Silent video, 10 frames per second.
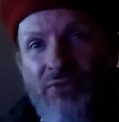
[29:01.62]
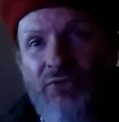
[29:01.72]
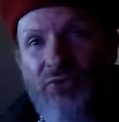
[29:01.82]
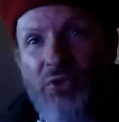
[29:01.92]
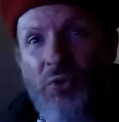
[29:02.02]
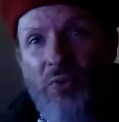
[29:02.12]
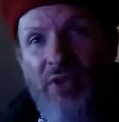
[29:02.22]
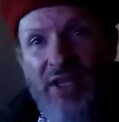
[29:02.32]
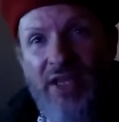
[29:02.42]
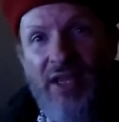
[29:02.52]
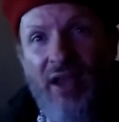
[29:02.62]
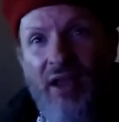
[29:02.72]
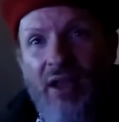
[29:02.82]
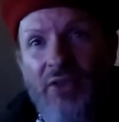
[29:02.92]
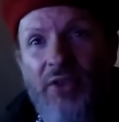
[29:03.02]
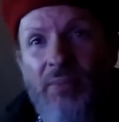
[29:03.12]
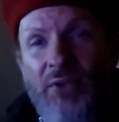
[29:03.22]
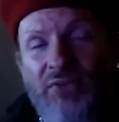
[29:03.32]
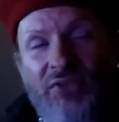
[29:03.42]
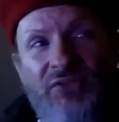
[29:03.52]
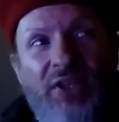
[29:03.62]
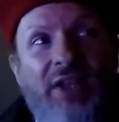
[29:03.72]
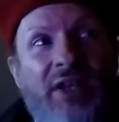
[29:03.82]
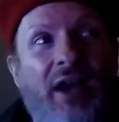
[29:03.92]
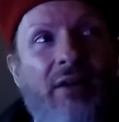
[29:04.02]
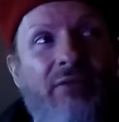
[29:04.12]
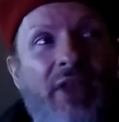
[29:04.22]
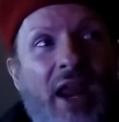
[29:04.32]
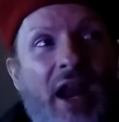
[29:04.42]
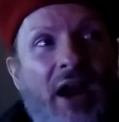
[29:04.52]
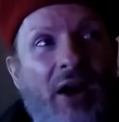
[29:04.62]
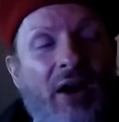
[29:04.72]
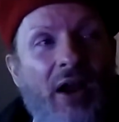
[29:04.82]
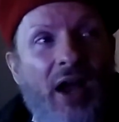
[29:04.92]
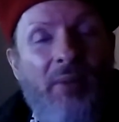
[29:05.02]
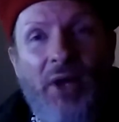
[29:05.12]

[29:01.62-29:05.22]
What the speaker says: to the music scene of their